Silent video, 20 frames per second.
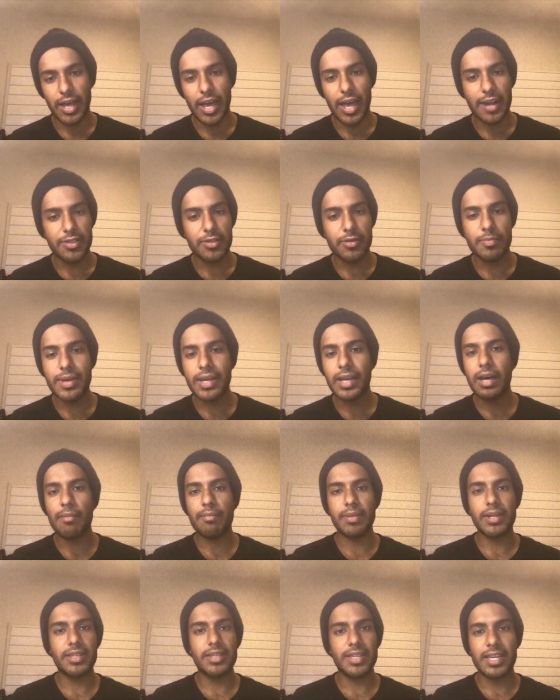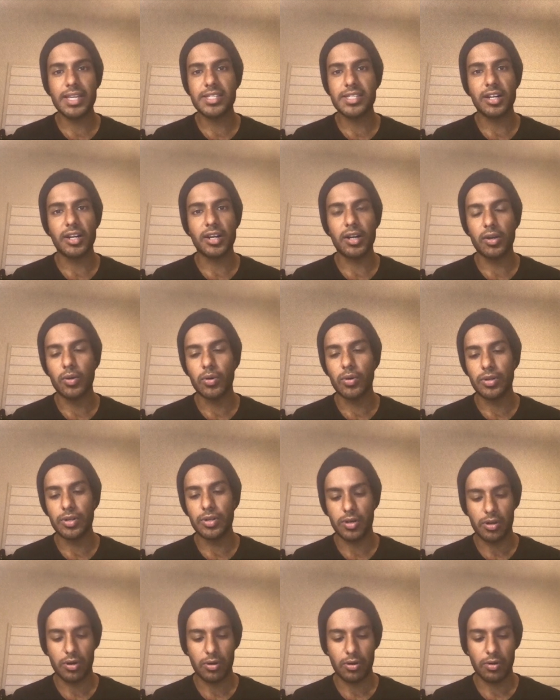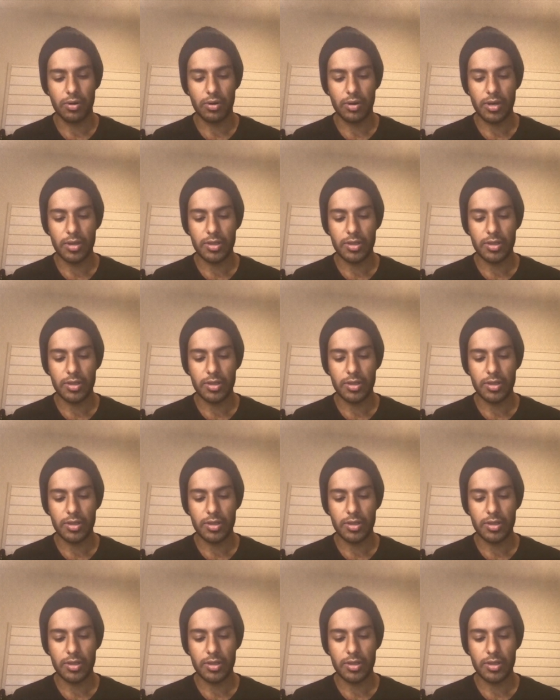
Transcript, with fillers: And the big company things include, you know,